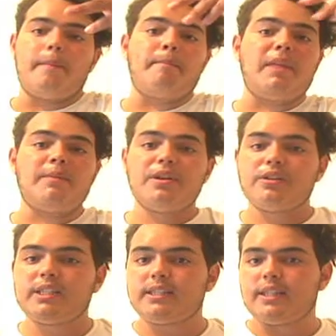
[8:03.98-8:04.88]
Maybe
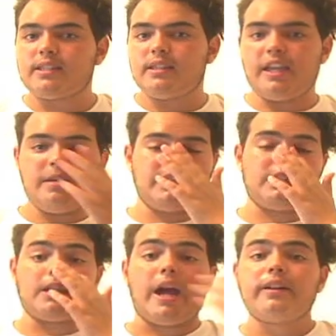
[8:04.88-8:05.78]
her success in the game
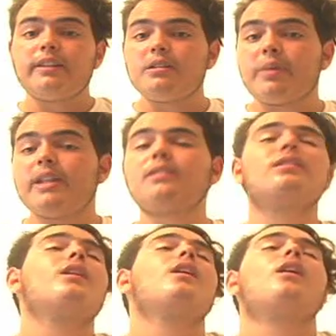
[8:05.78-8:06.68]
is entirely
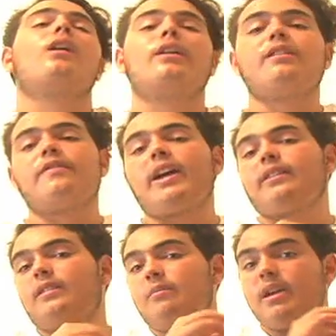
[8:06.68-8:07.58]
dependent on the
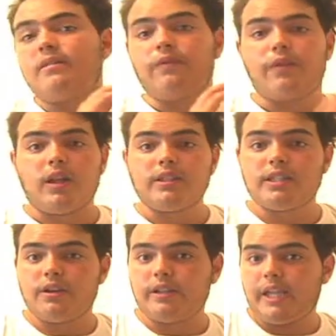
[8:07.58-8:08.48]
fact that the men
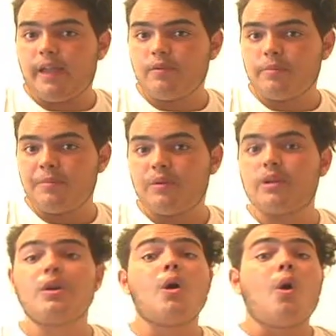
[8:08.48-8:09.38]
voluntarily gave up
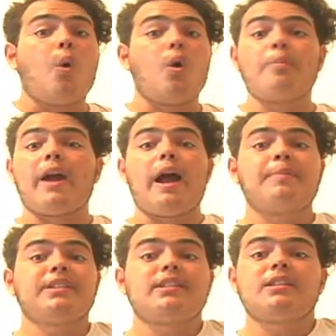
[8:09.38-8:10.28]
immunity, or
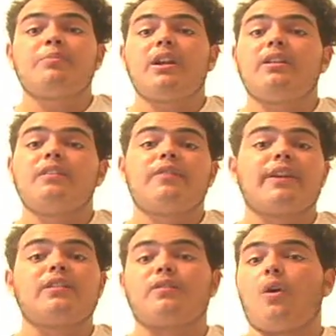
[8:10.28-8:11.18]
perhaps it's dependent on the
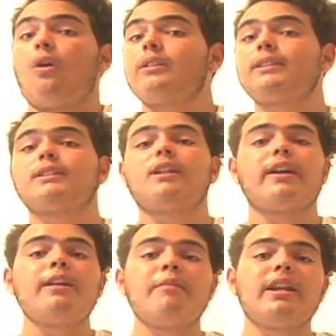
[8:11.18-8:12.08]
fact that if Colton does
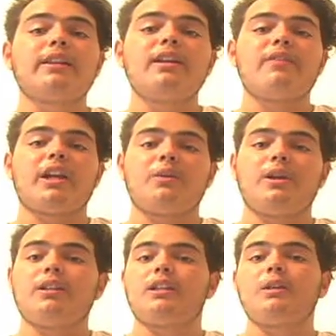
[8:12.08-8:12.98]
not get medically
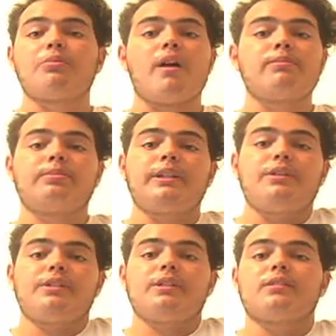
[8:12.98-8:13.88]
evacuated, he probably
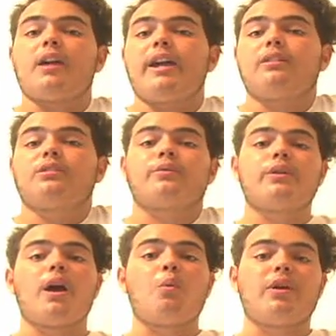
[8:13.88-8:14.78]
uses his idol to
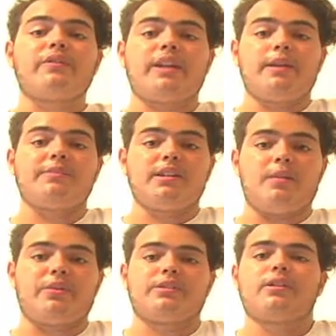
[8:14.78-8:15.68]
vote out one of Kim's
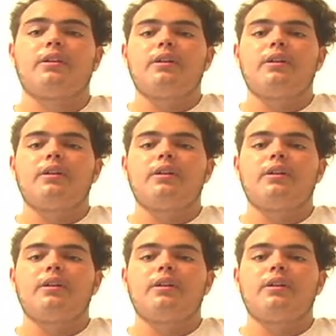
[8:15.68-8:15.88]
numbers.